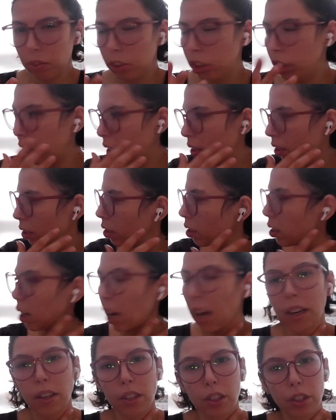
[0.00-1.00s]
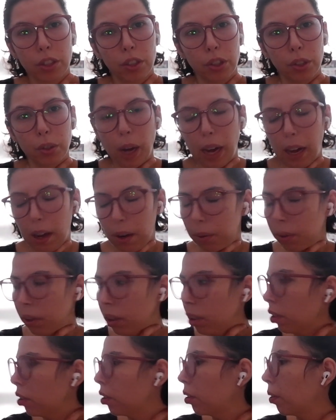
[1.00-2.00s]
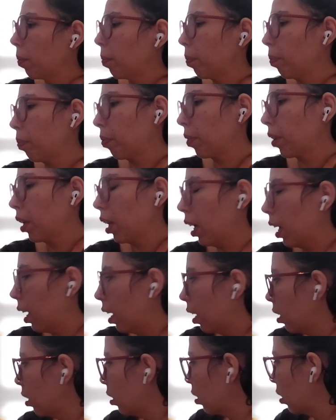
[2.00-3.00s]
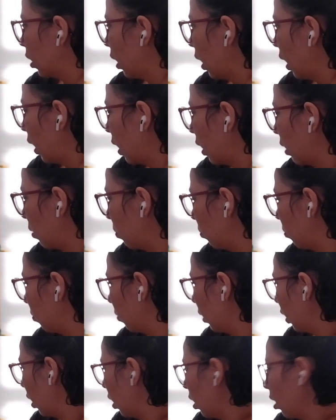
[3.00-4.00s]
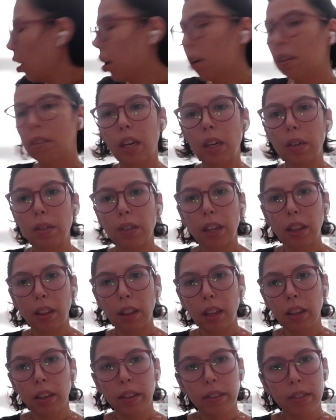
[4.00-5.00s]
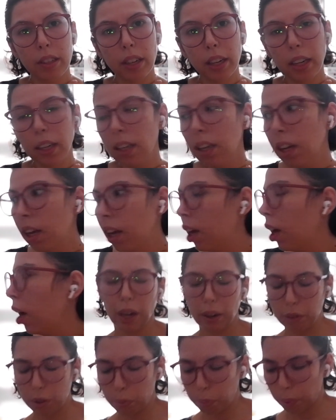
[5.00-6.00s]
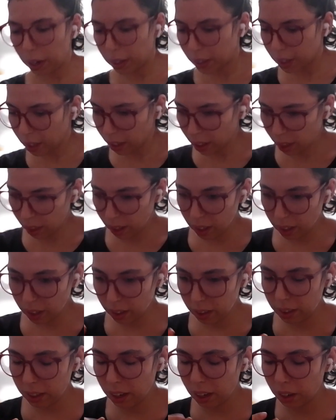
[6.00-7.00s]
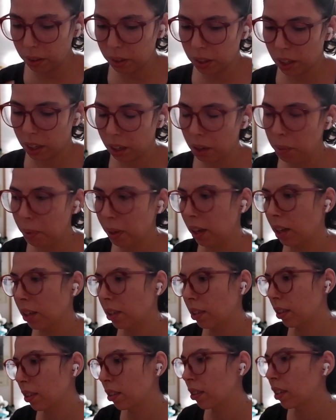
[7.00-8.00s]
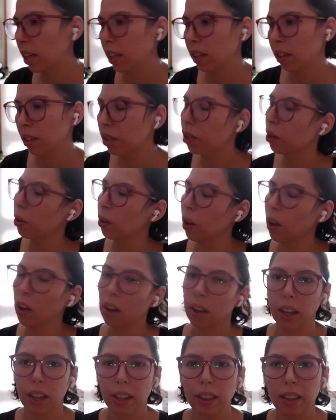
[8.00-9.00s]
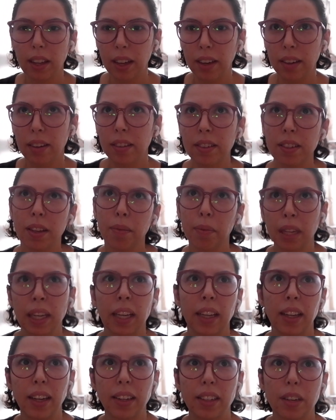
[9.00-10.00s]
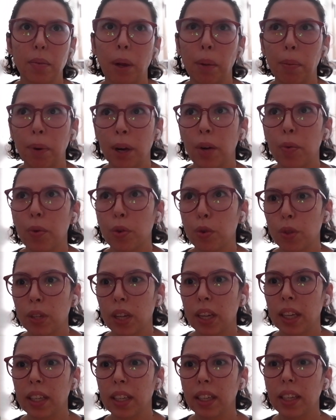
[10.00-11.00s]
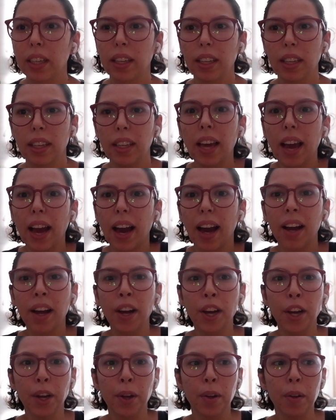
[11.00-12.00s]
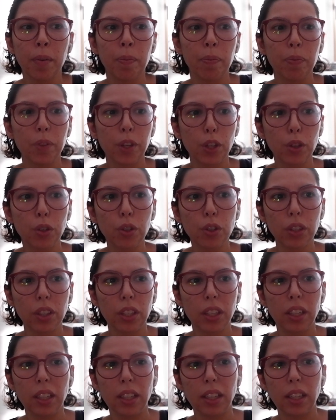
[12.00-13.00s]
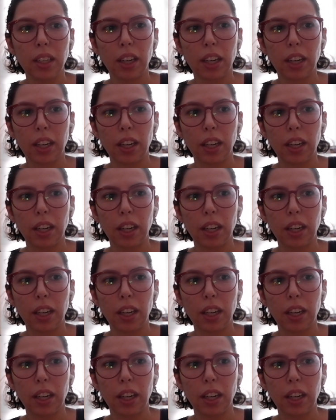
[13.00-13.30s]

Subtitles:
just under 2 hours, and I got a lot done, I think, today. When I was pressing things, I was like, oh my gosh, this is taking so long, and then something clicked in my brain, which was like, yeah, usually